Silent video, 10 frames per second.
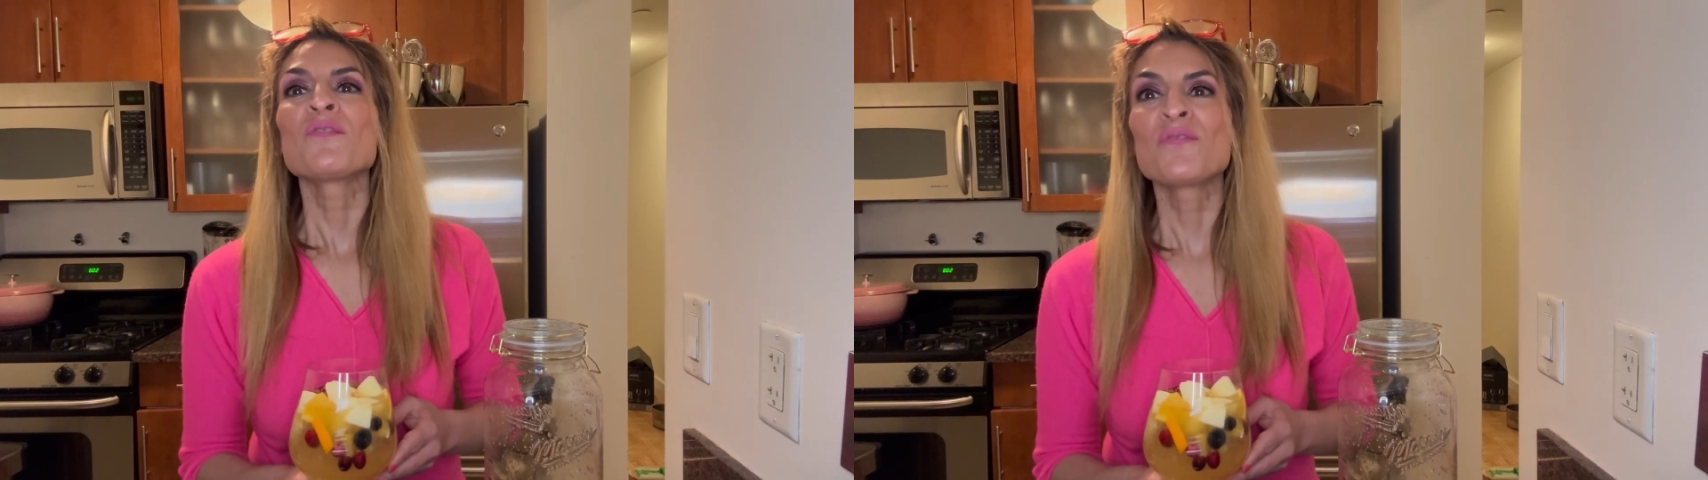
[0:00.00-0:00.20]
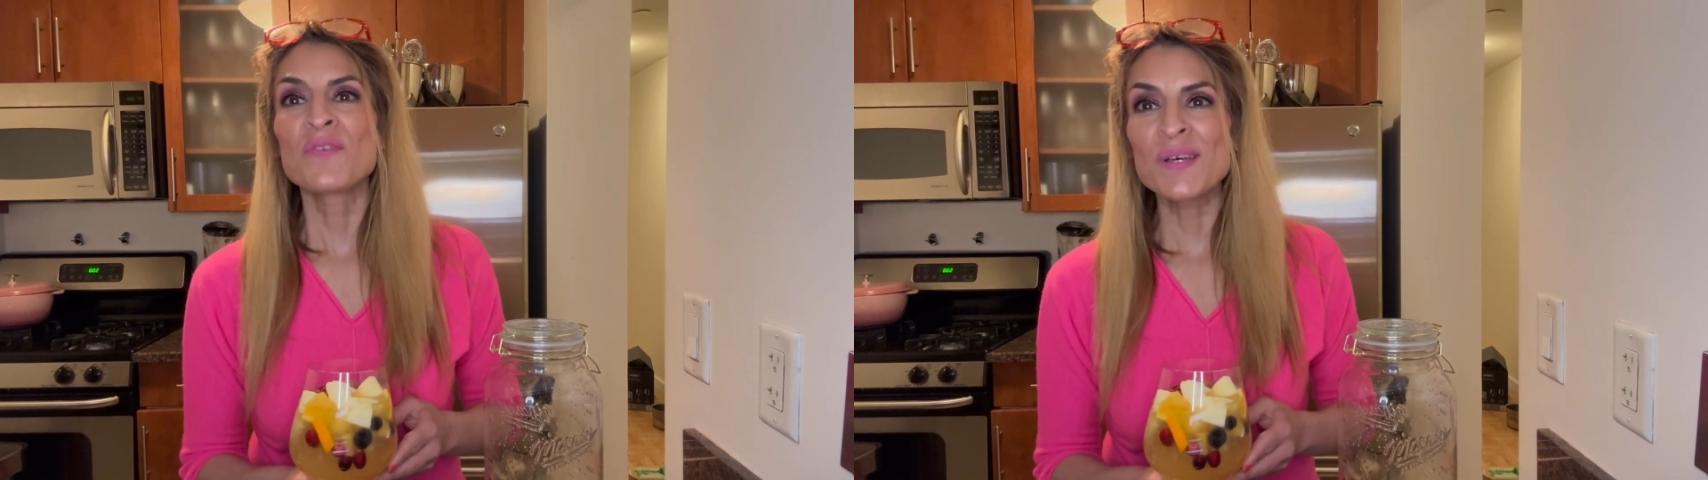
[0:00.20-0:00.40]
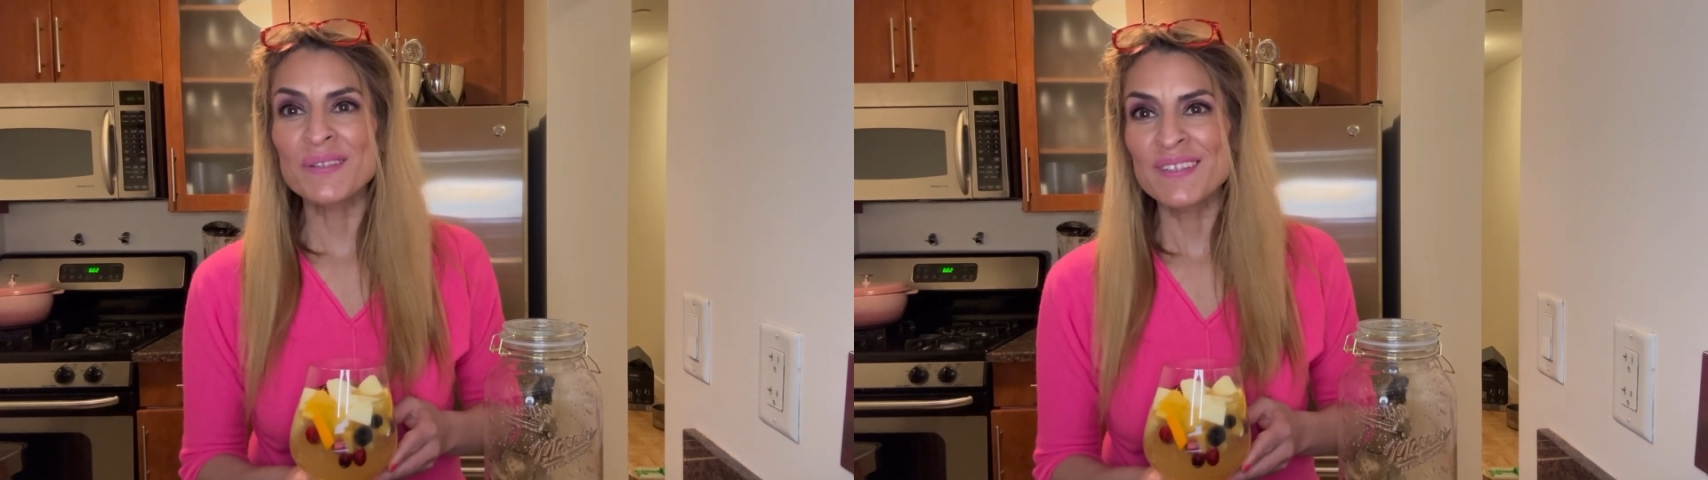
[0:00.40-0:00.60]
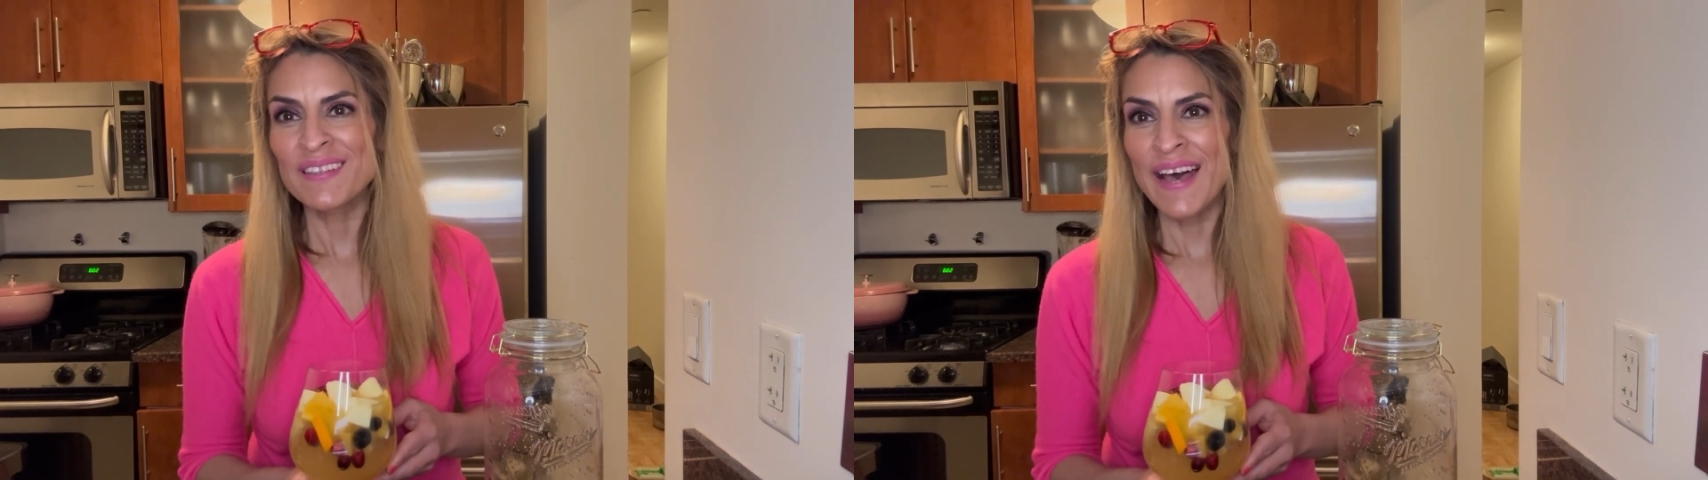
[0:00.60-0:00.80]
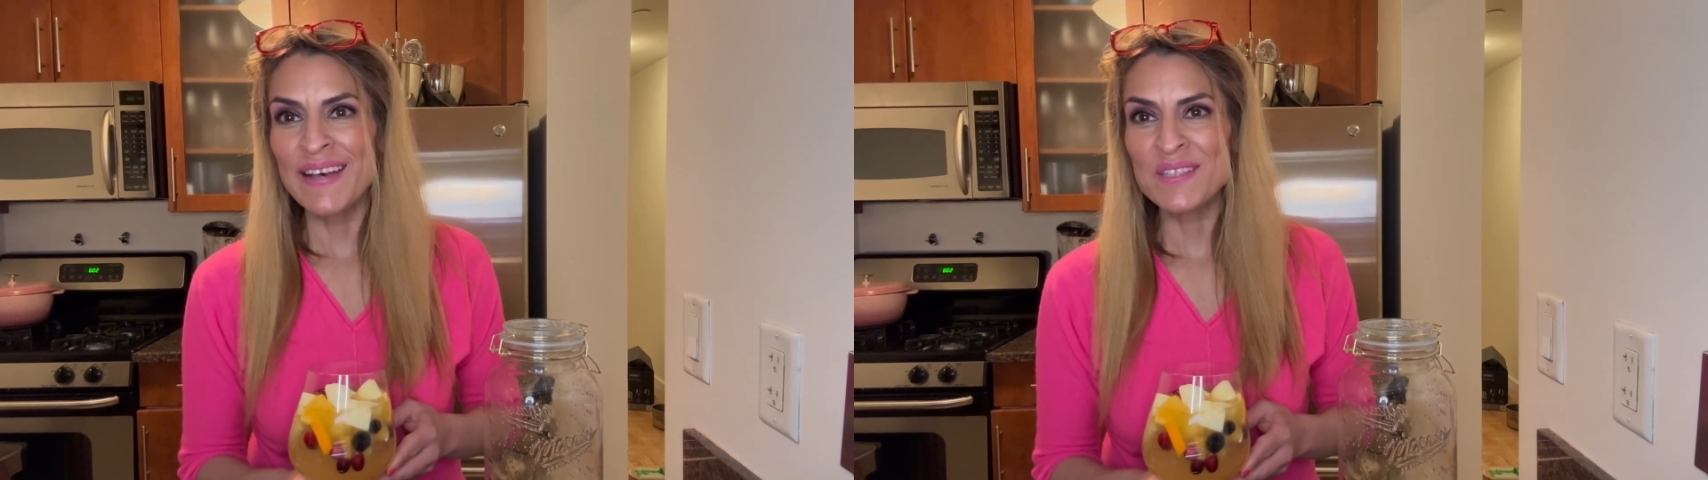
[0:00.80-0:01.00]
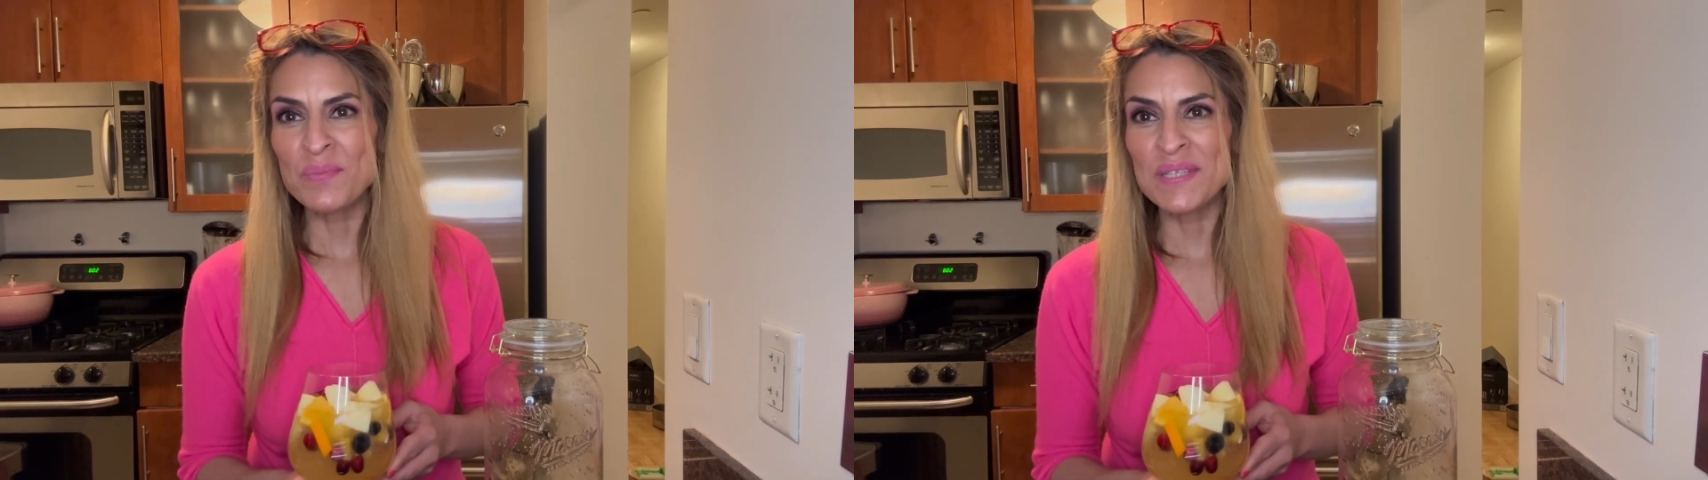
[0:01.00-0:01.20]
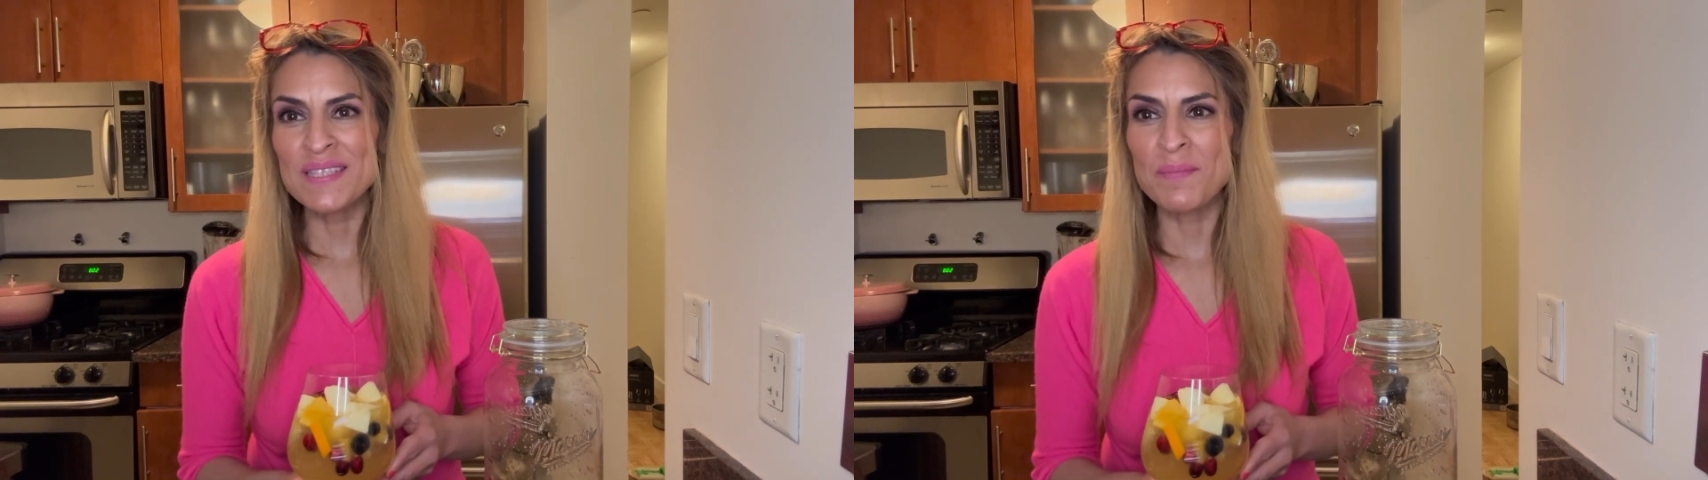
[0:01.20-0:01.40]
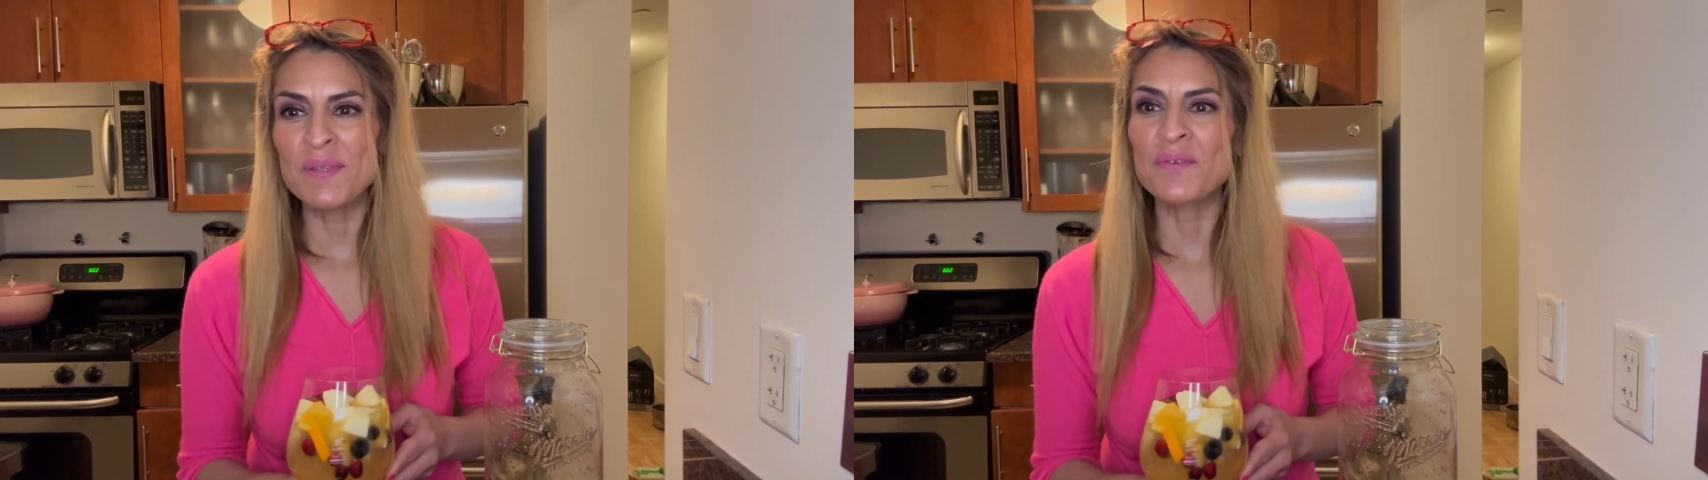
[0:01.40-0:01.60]
fill the glass with
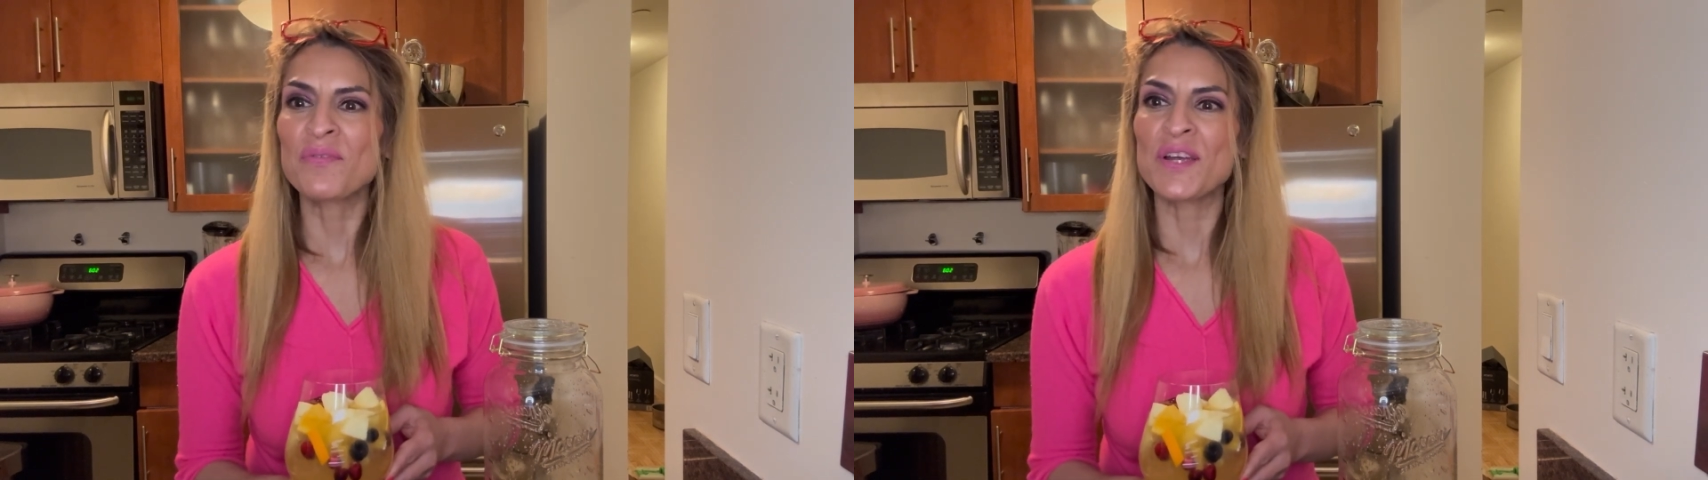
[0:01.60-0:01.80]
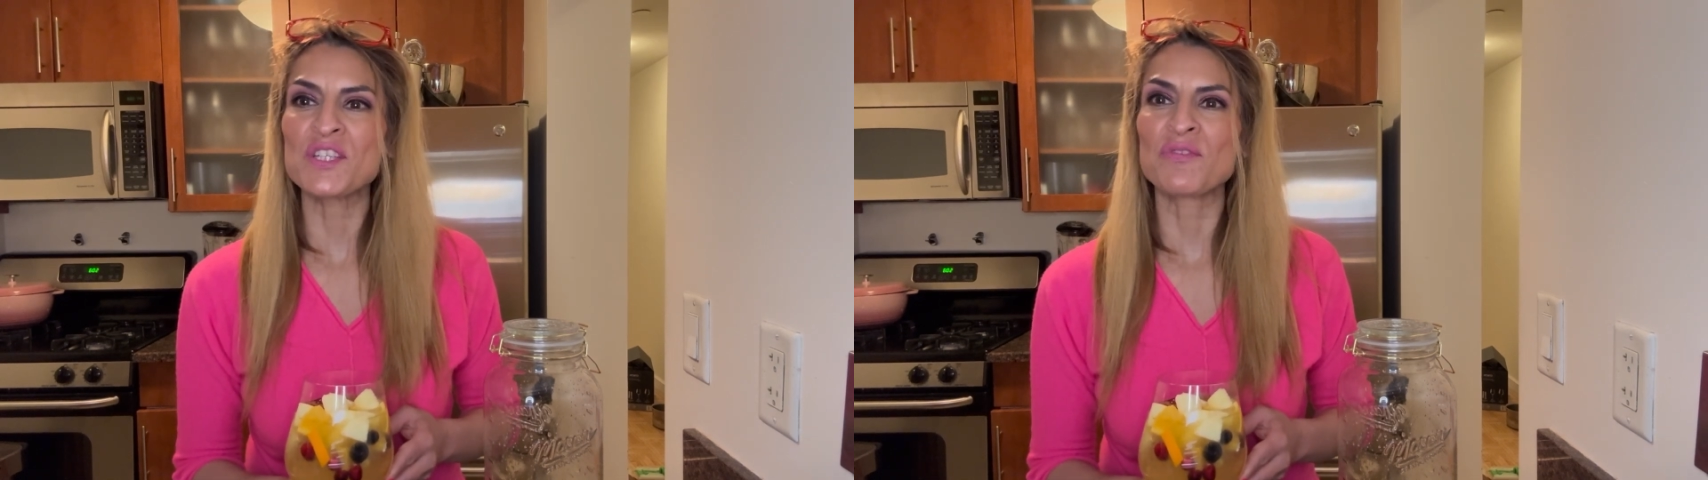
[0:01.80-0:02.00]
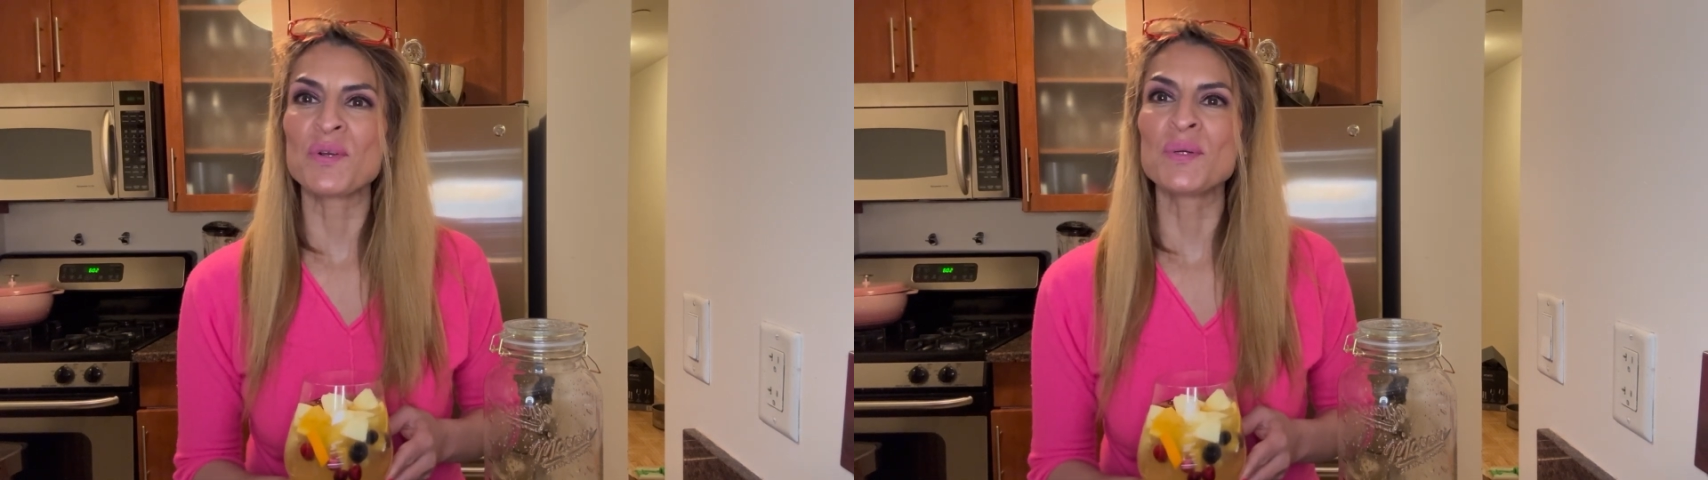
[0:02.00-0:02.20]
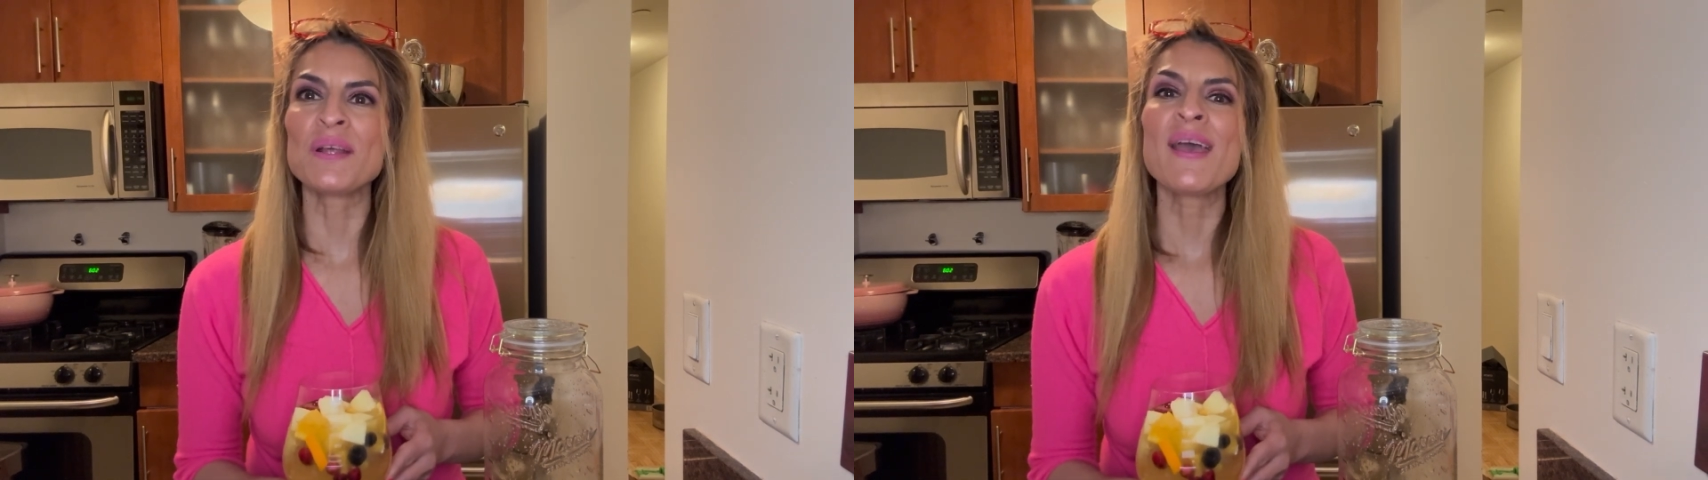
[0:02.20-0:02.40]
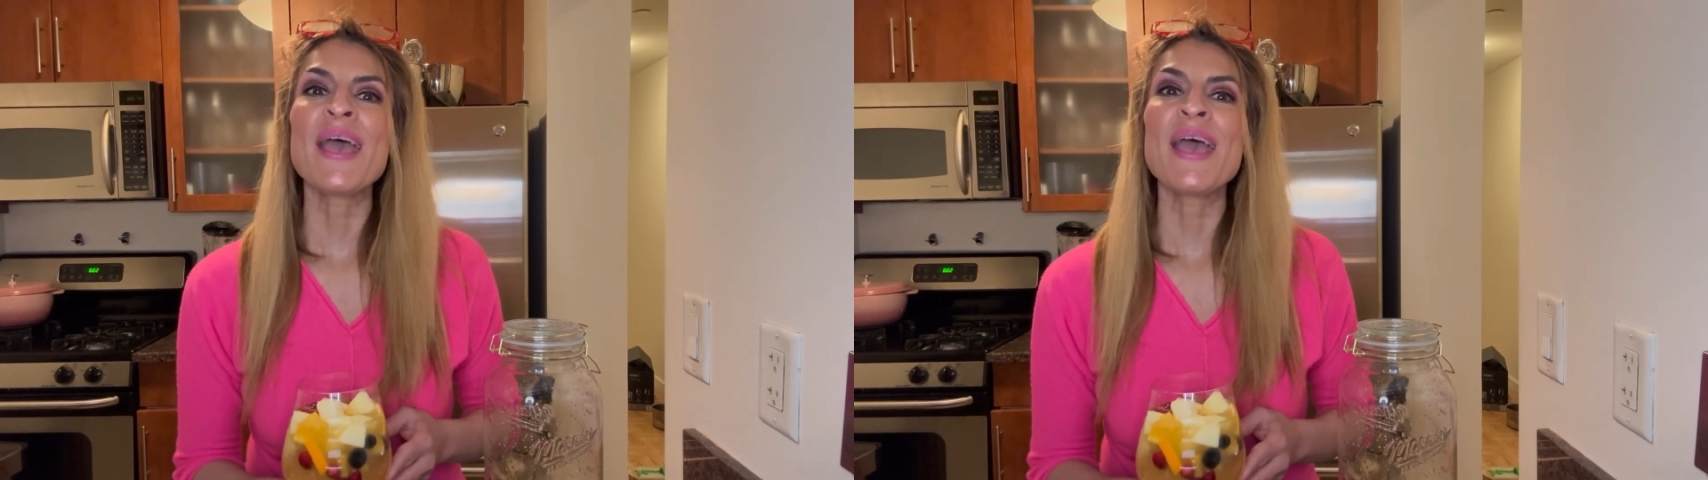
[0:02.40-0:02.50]
some of the fresh fruit,